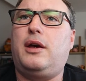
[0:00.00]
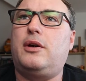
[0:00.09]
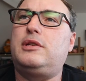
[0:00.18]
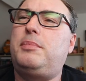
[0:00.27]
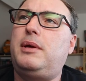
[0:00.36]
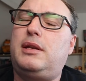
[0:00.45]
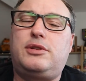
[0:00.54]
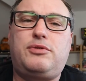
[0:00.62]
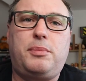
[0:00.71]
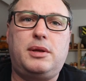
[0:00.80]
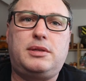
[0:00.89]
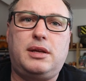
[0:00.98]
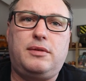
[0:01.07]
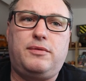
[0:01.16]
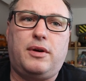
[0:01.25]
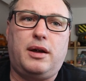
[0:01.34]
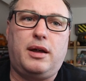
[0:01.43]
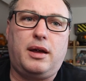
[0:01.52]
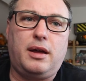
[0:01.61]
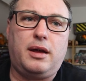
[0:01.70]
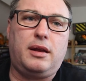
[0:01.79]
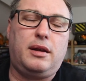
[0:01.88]
going to be distributed
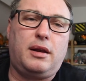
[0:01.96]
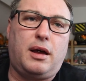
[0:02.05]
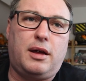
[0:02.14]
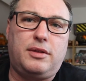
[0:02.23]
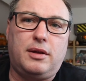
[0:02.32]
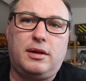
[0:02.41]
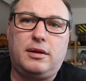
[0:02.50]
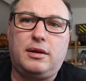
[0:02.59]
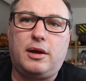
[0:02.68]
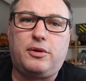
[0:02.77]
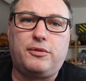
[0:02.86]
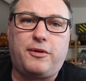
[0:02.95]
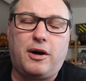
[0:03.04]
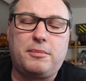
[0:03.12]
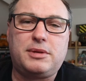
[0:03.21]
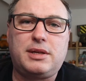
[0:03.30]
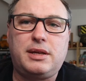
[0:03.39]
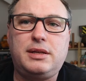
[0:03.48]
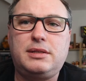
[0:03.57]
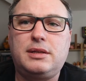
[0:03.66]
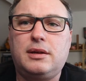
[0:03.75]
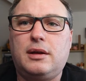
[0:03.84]
via either local
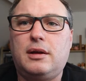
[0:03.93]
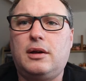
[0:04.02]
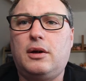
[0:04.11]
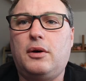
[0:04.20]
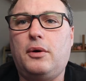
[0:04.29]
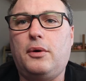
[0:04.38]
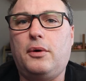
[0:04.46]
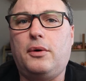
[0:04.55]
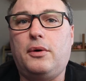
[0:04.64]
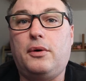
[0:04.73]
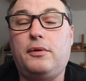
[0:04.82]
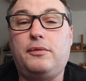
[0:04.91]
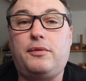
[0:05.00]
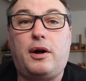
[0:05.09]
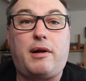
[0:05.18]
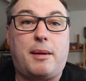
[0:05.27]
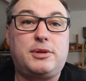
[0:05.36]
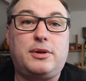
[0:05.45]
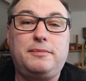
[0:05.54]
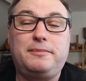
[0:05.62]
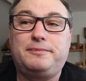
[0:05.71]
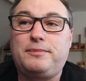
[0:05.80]
pharmacies or via
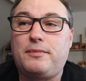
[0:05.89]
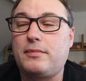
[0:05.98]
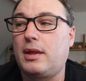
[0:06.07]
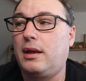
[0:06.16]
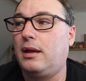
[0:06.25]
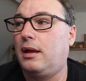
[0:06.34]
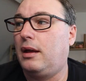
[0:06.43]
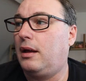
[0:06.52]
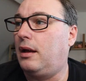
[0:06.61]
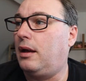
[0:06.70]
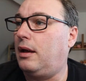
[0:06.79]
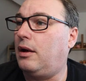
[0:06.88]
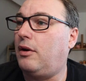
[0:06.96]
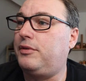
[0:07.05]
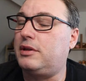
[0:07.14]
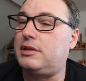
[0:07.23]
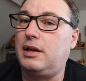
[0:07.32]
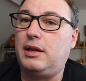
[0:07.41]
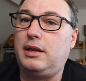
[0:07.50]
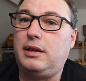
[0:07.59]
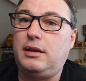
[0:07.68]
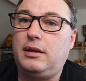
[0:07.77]
Amazon.
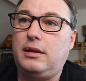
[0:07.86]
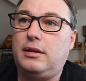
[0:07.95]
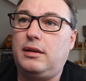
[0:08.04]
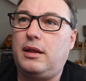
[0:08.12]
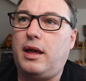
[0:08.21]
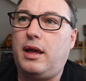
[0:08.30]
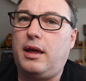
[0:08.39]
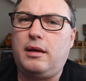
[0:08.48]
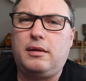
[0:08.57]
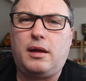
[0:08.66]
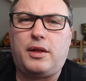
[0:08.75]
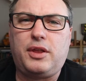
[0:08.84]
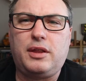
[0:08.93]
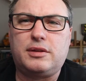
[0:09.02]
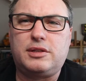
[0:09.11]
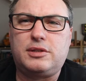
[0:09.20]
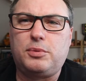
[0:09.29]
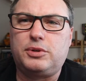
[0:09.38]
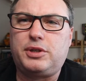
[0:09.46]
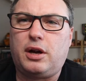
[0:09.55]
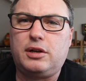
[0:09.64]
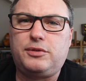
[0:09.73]
Obviously, I think there's a small
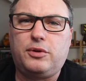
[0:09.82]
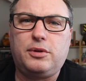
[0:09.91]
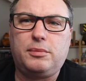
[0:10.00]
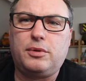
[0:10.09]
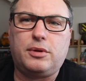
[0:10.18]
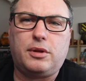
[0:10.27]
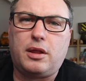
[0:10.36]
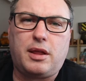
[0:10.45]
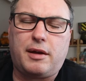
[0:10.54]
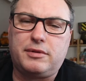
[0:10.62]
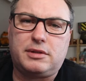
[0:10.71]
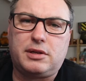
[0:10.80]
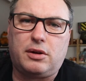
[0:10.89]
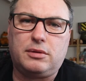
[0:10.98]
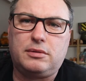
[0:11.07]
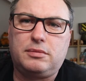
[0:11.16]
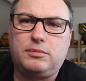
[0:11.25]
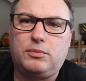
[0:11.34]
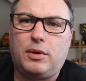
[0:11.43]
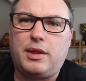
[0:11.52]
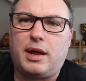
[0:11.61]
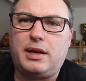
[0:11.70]
charge for them, although they haven't told
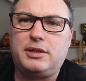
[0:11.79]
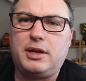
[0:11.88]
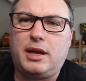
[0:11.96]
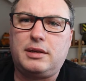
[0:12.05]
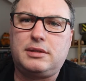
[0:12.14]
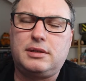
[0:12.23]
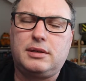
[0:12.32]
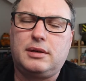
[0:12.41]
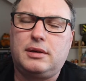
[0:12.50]
what that is yet.